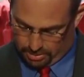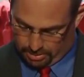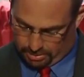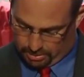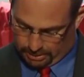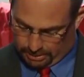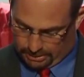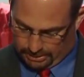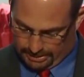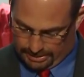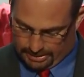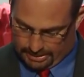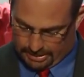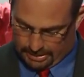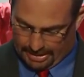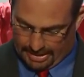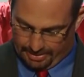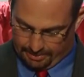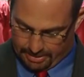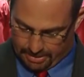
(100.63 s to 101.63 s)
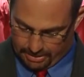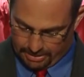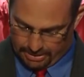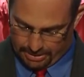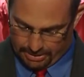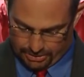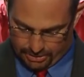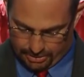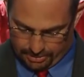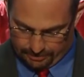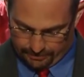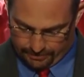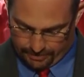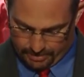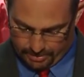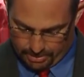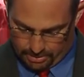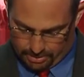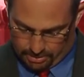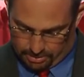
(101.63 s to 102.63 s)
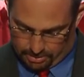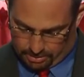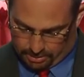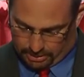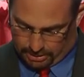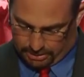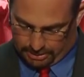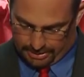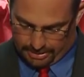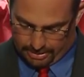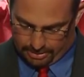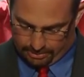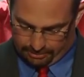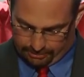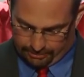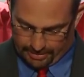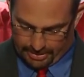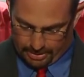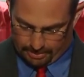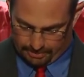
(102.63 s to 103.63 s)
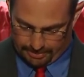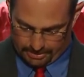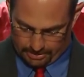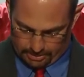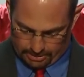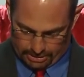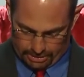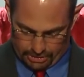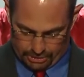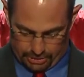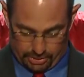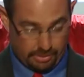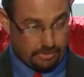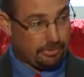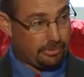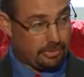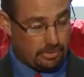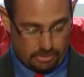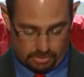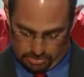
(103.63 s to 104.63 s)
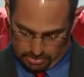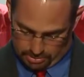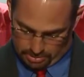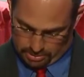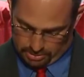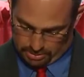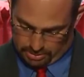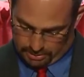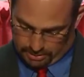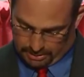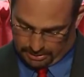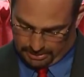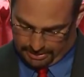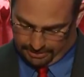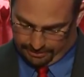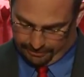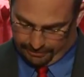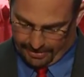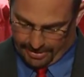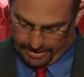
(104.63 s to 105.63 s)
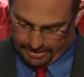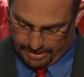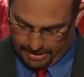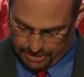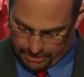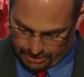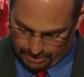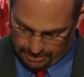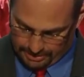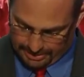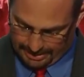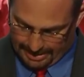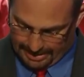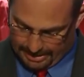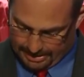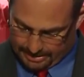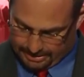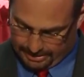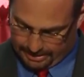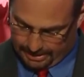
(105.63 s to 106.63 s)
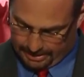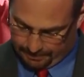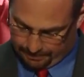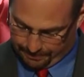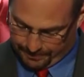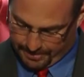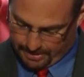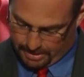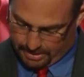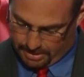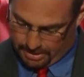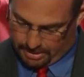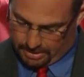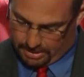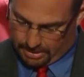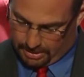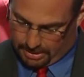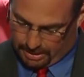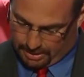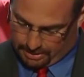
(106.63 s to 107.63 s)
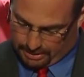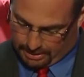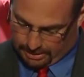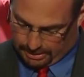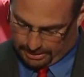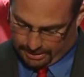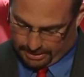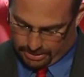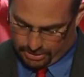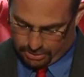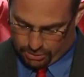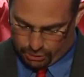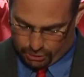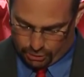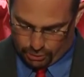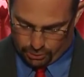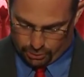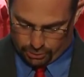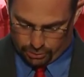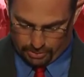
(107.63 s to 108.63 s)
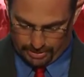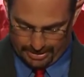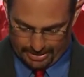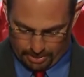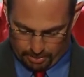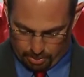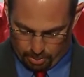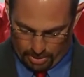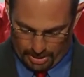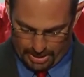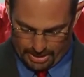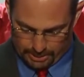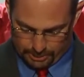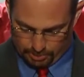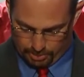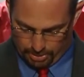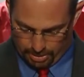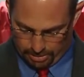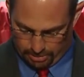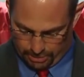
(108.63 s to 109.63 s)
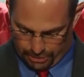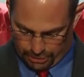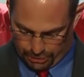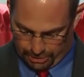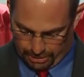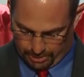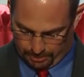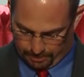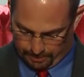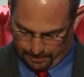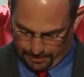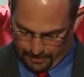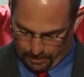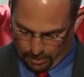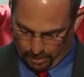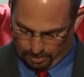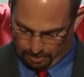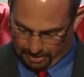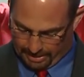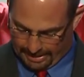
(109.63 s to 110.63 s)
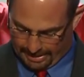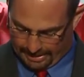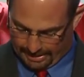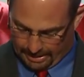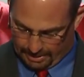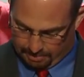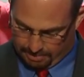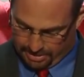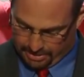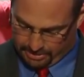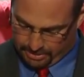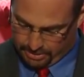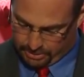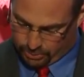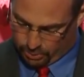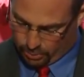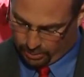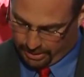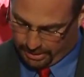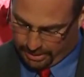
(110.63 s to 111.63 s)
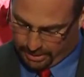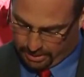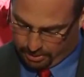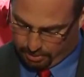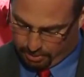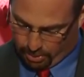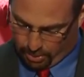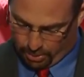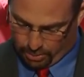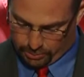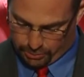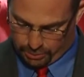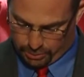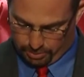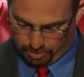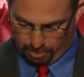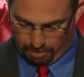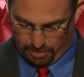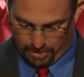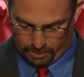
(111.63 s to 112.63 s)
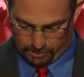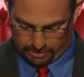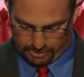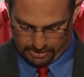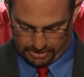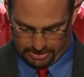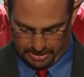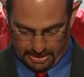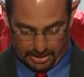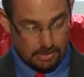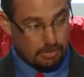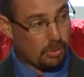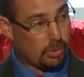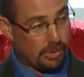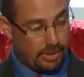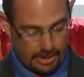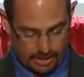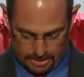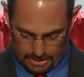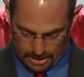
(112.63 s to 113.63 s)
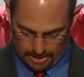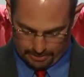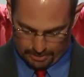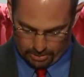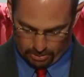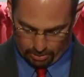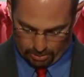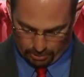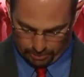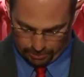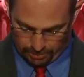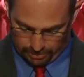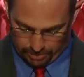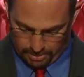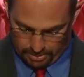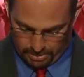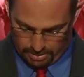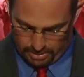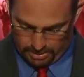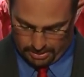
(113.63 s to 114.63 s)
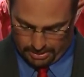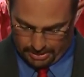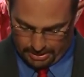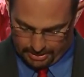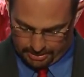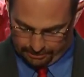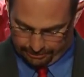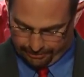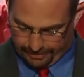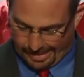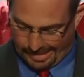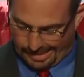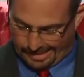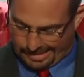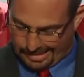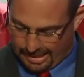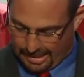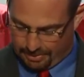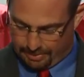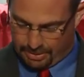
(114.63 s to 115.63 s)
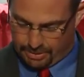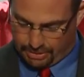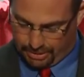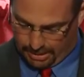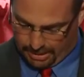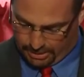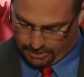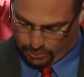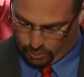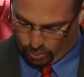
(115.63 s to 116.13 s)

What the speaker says: the Clinton Climate Initiative, the Clinton Development Initiative, the Clinton Foundation's Haiti team, and the Clinton-Justra Enterprise Partnership are applying a business-oriented approach to promote sustainable economic growth and to fight climate change